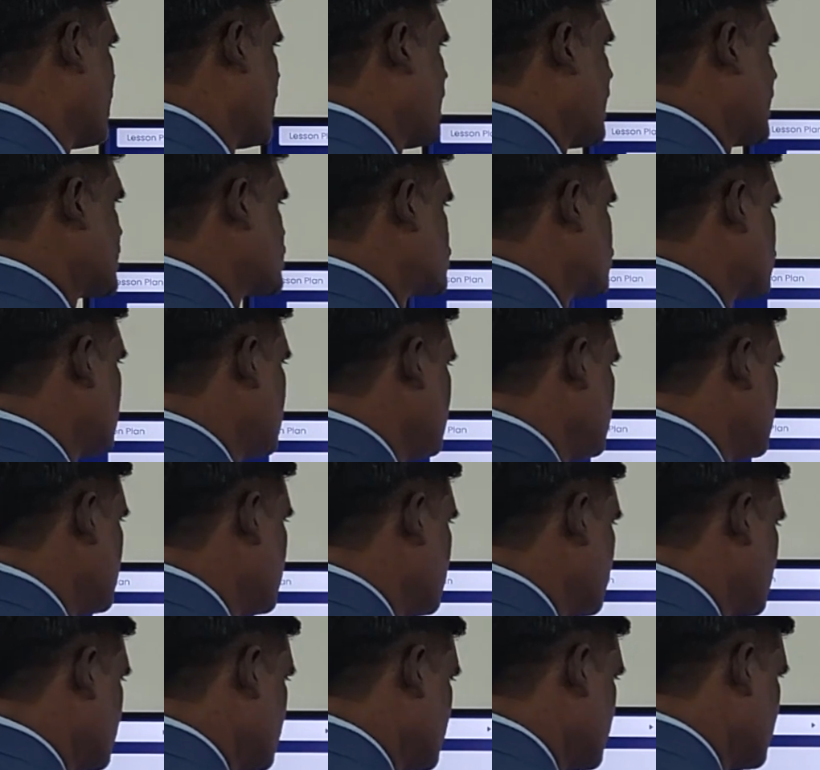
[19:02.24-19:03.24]

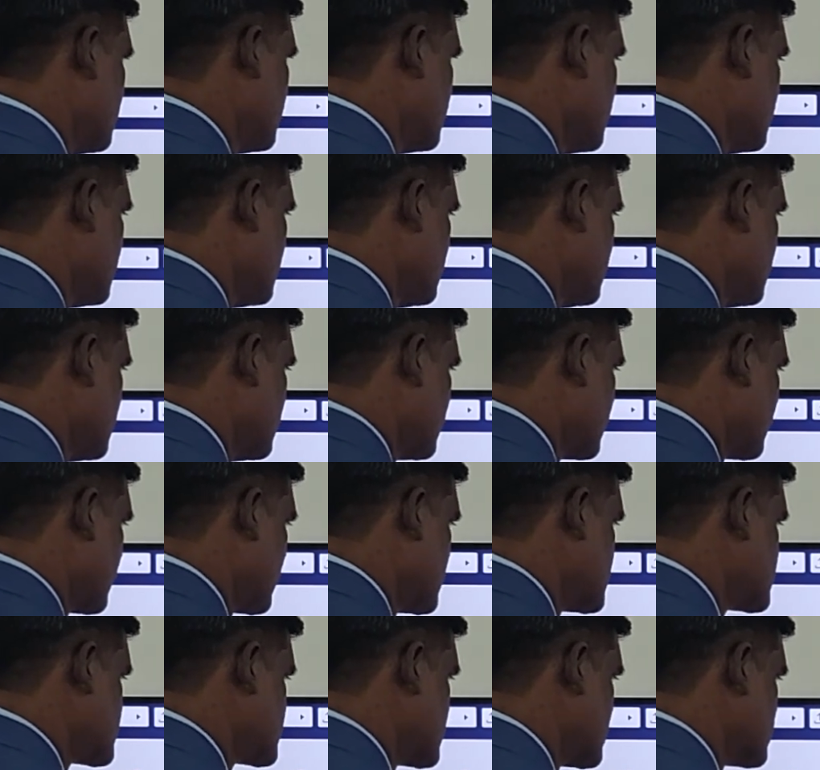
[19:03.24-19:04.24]
actual
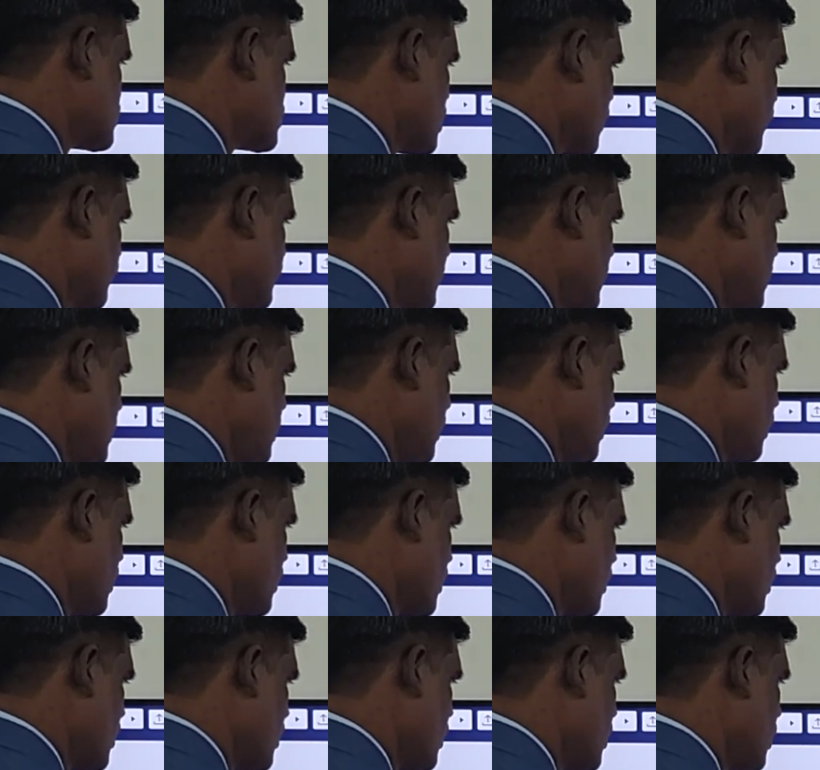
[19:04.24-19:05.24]
resistance of the
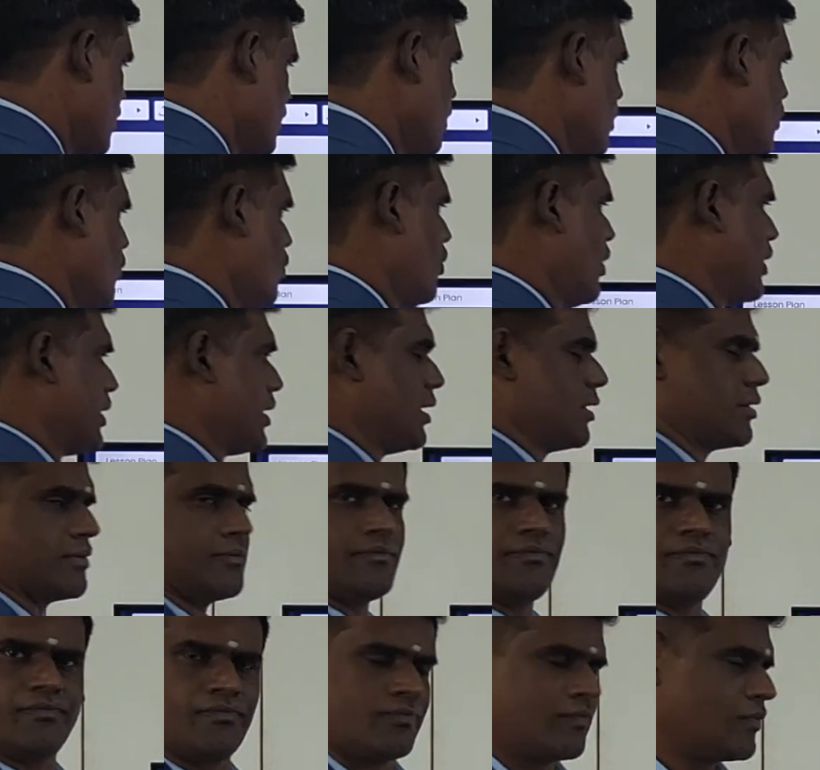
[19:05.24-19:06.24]
wire,
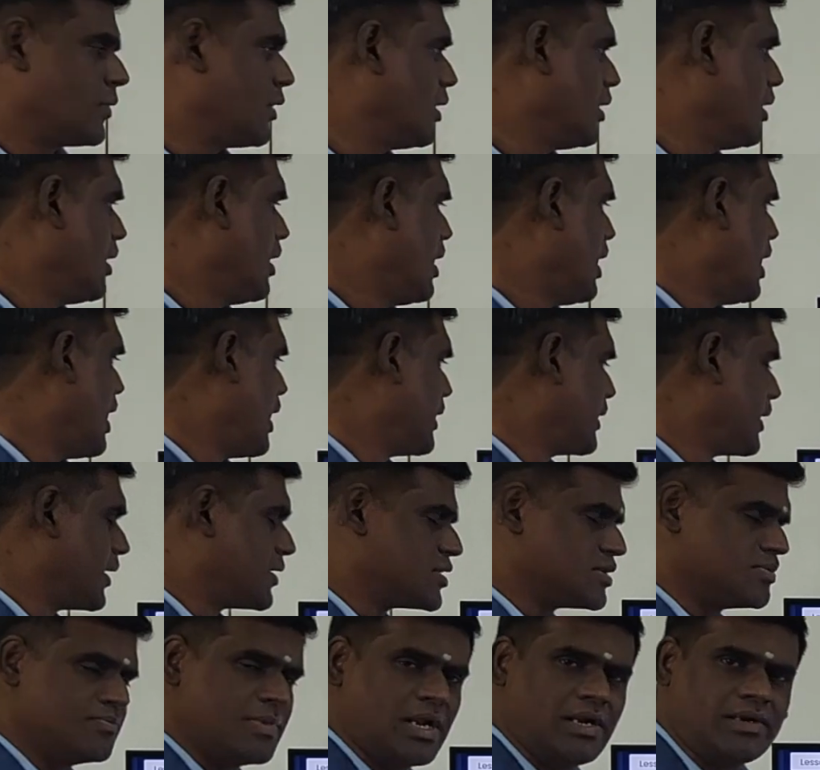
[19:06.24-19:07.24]
and
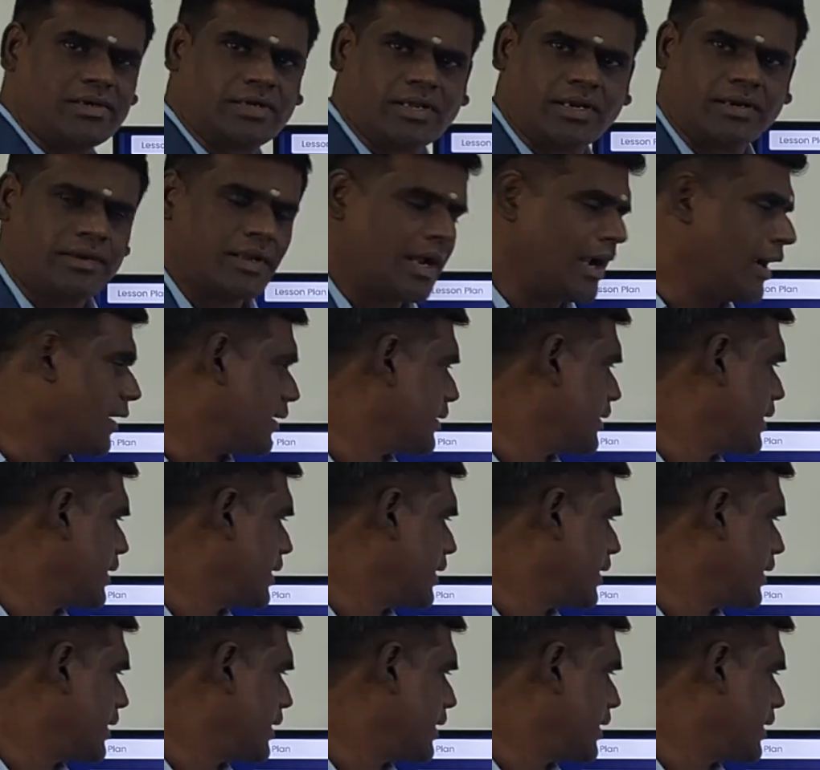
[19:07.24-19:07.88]
it's melted and